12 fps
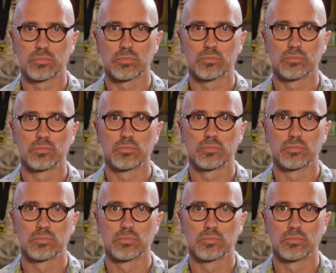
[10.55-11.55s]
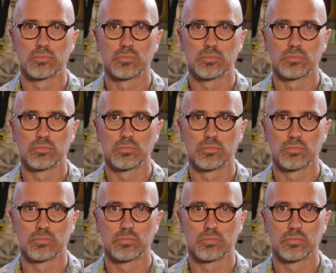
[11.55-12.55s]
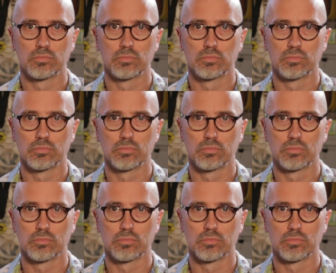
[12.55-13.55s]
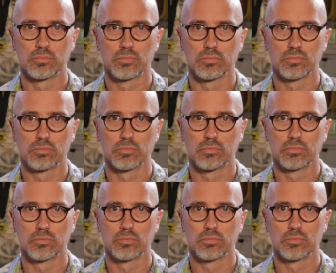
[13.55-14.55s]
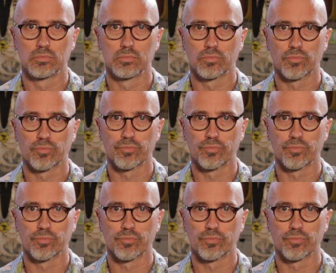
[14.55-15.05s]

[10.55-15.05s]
No words are spoken by the person on screen.